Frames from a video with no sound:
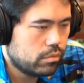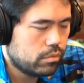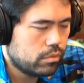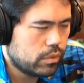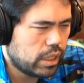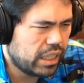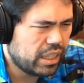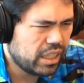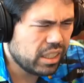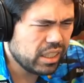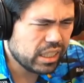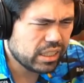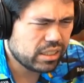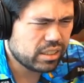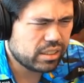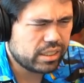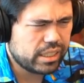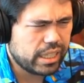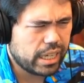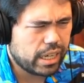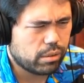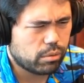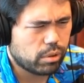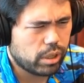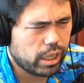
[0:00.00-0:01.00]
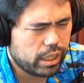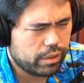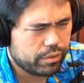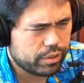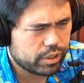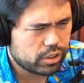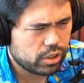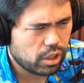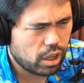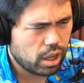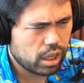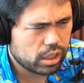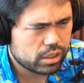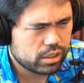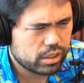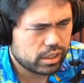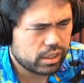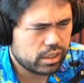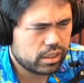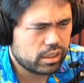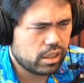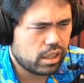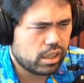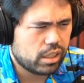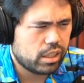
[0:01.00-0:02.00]
I think that's the saying, right? If it talks like a
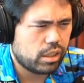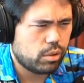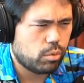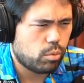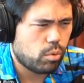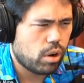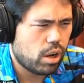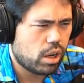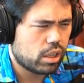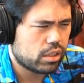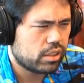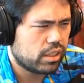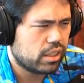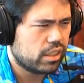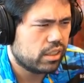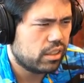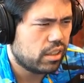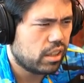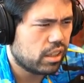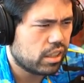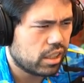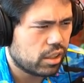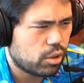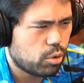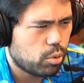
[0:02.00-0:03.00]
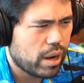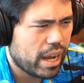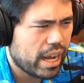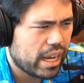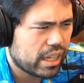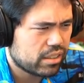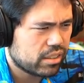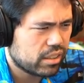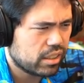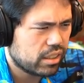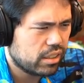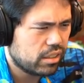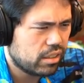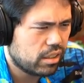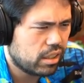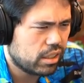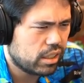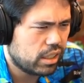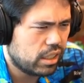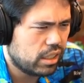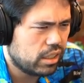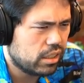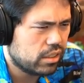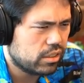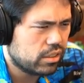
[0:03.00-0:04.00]
duck, it walks like a duck, it quacks like a duck,
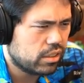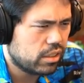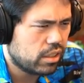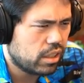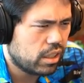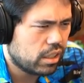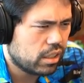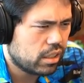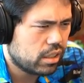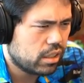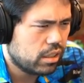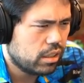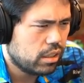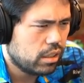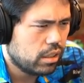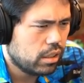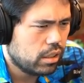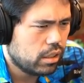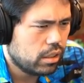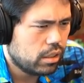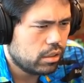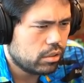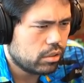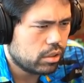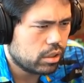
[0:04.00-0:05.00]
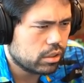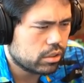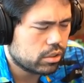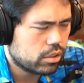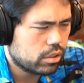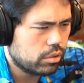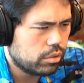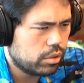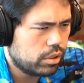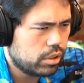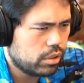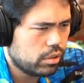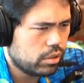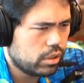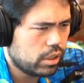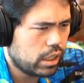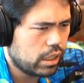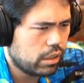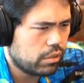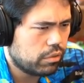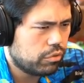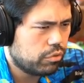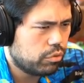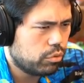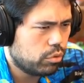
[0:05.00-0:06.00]
it is a duck. Let's go here, knight
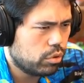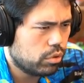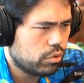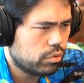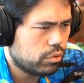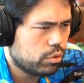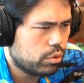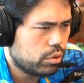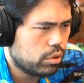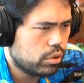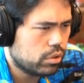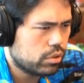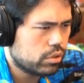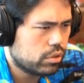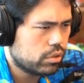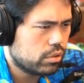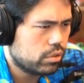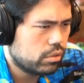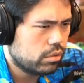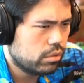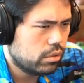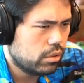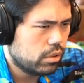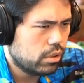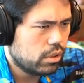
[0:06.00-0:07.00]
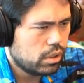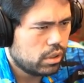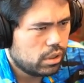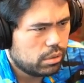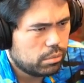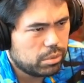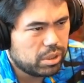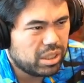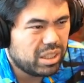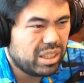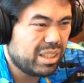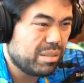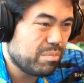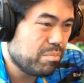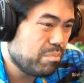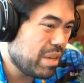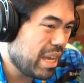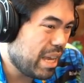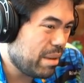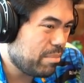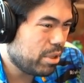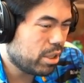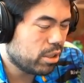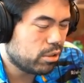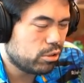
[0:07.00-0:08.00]
f4, of course. And he
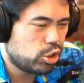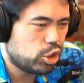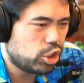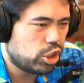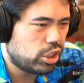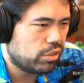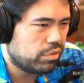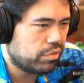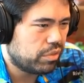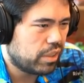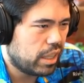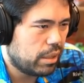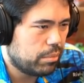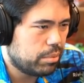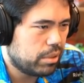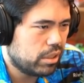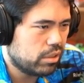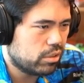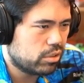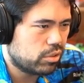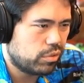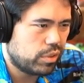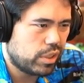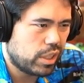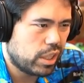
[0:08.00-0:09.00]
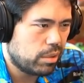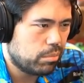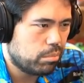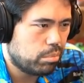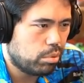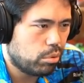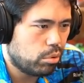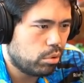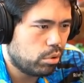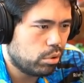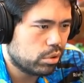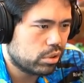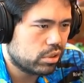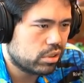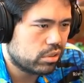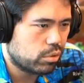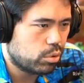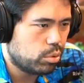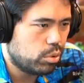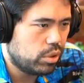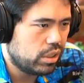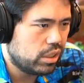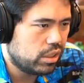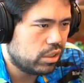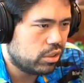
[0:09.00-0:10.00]
maybe go g5, but that looks very bold because
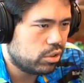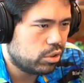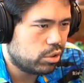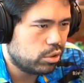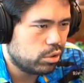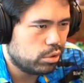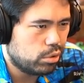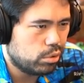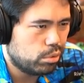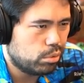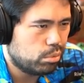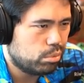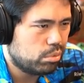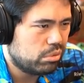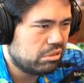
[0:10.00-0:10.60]
queen d2.